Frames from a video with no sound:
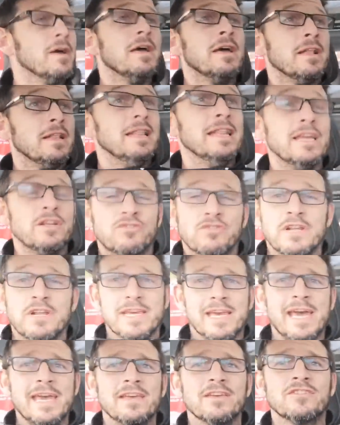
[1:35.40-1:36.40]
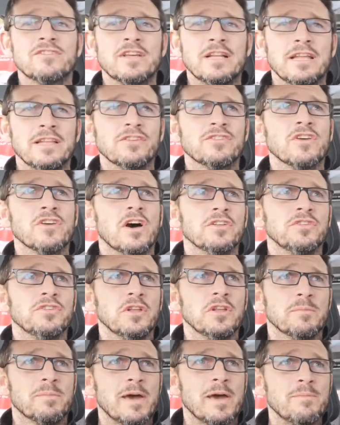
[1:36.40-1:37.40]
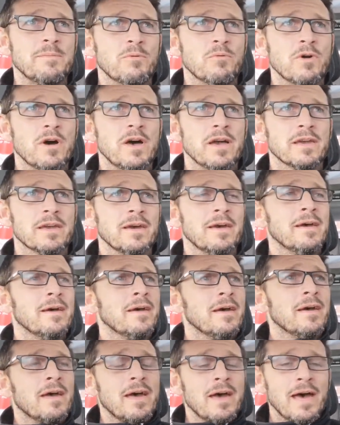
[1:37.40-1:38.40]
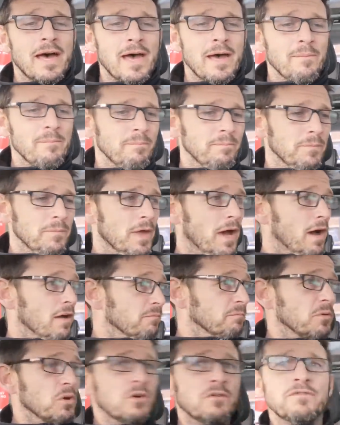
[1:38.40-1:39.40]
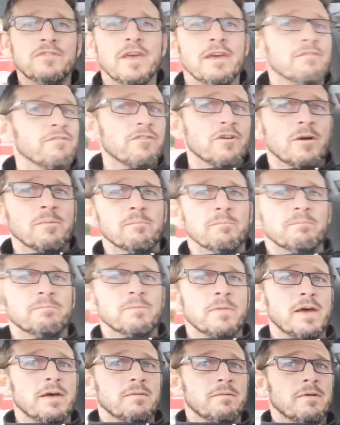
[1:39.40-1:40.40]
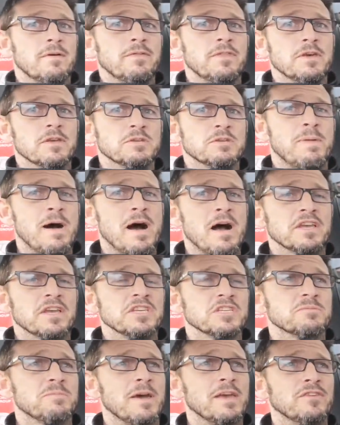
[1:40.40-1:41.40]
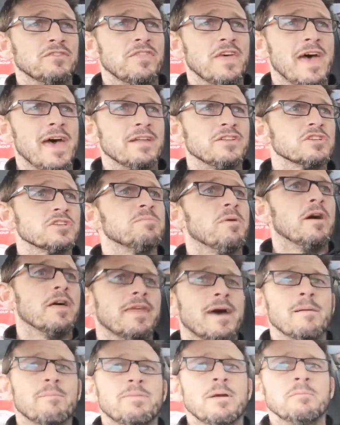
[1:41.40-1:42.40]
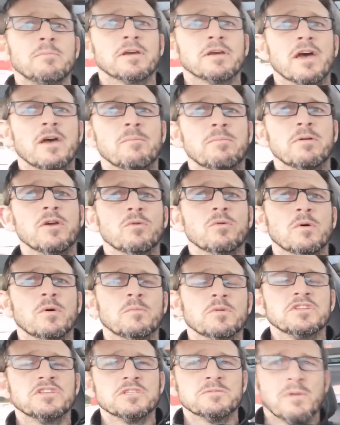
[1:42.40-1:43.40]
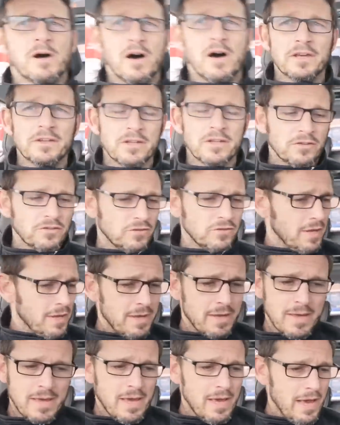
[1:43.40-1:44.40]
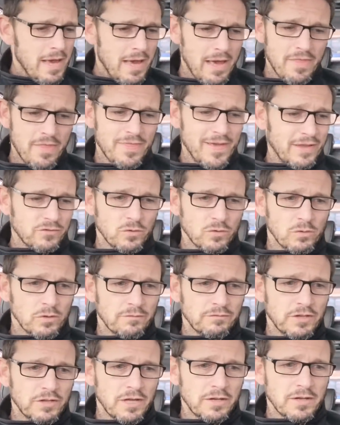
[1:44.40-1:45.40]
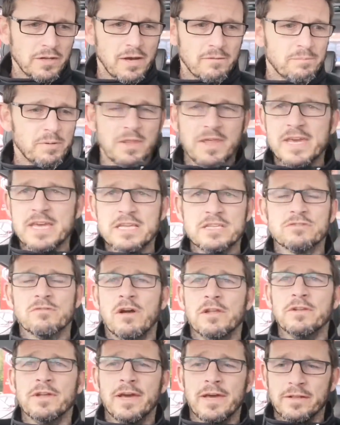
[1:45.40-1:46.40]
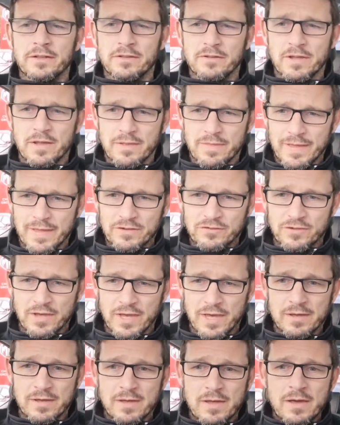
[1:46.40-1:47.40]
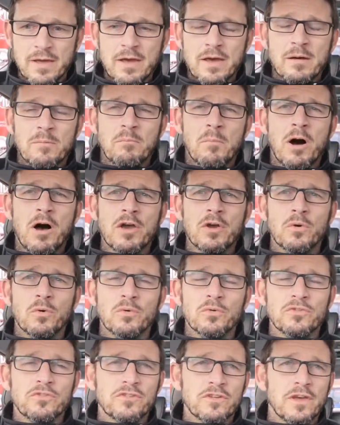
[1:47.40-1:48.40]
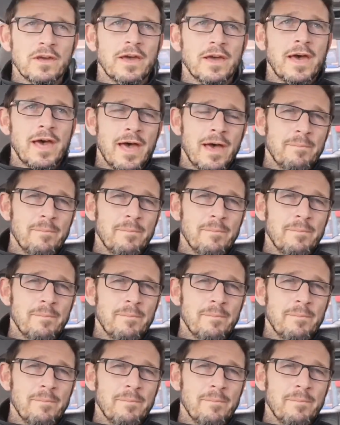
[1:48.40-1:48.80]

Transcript: literally Kate is still inside doing the paperwork. I've moved it from the parking space there just by that Pimlico blue one which is behind us, and that's all I've done. I've put the heater on and that's it. Miles,